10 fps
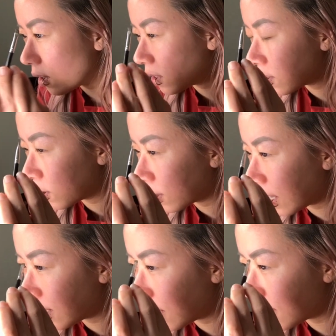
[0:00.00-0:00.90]
So
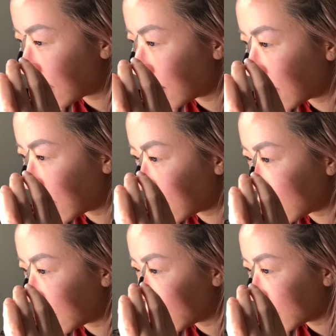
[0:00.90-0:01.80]
then they said that
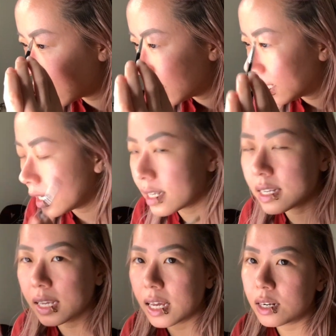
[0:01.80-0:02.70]
yes,
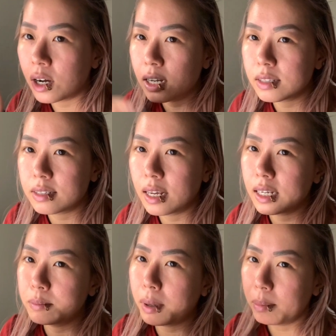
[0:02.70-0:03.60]
I cannot
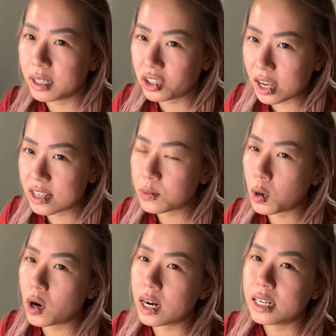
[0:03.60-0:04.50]
take public
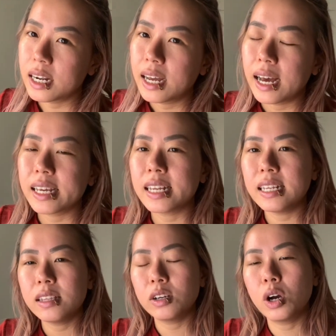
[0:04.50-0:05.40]
transport. I can
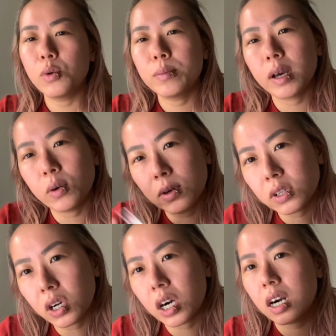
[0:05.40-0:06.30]
either go with my own
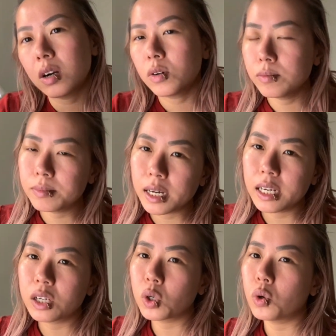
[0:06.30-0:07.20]
car, own
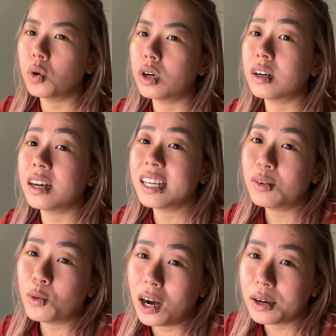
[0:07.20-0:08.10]
bike, or I can
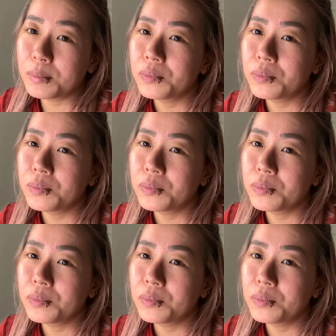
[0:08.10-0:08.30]
walk.